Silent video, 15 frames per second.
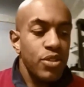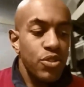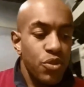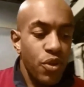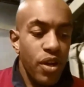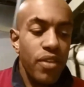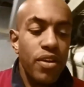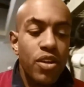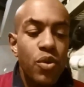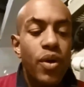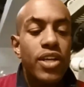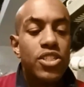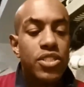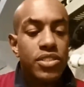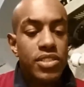So your other
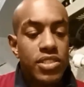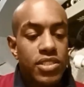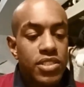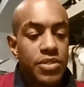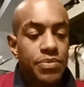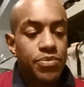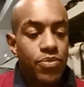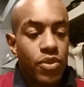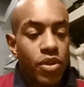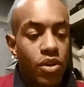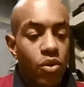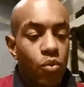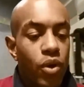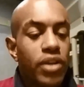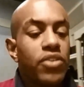question is,
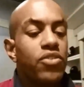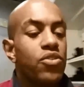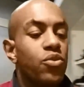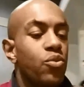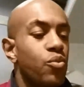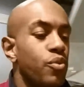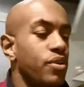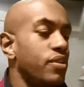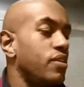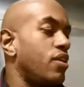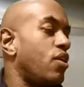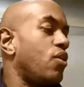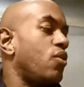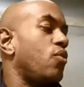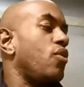what do we
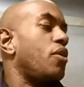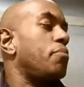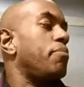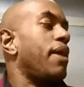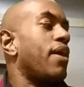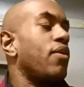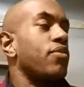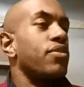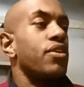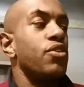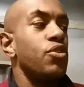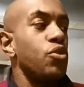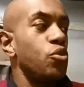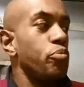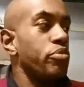know about the
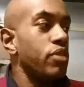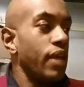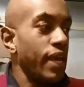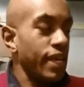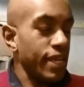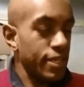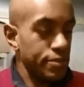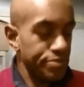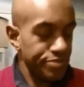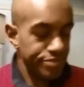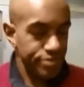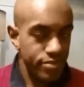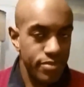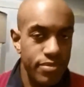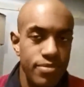new planet?
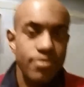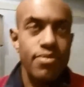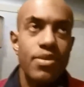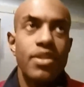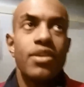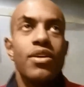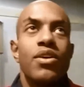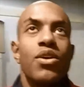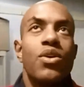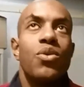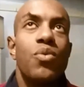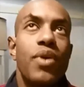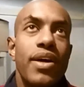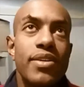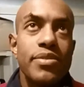
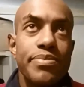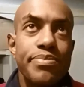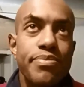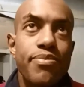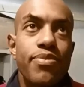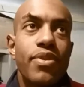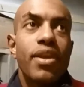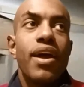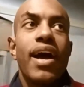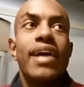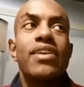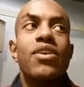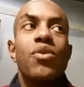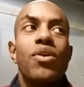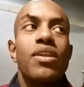Well, I
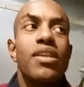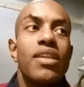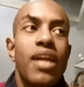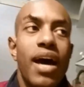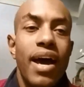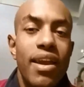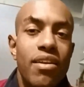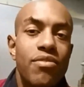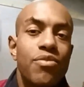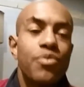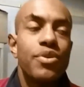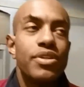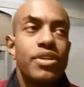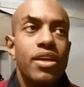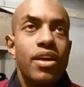know a lot
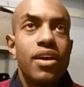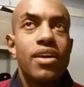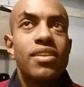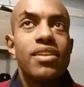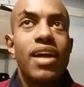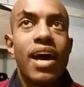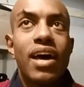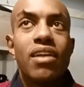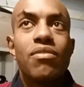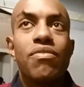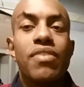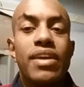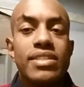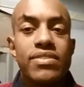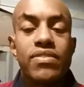of
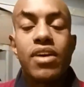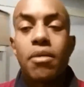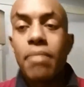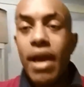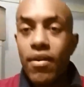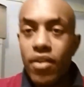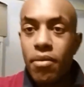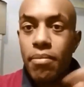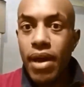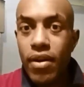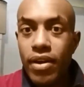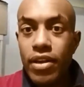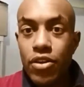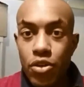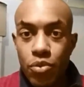things have come out
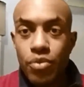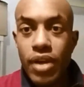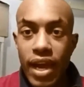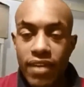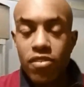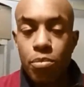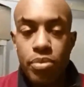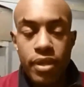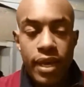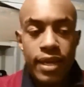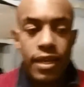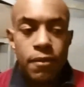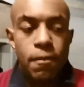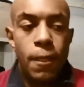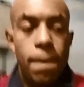about a new 9th
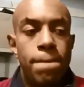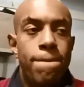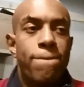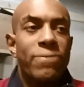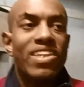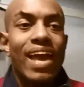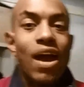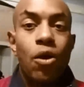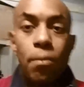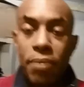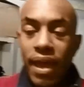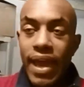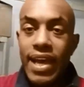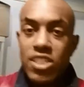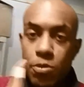planet out
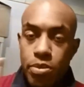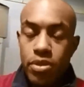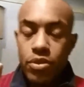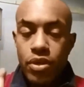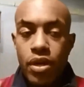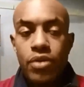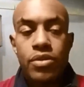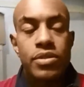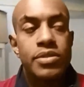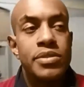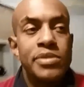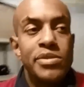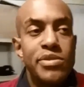past Pluto.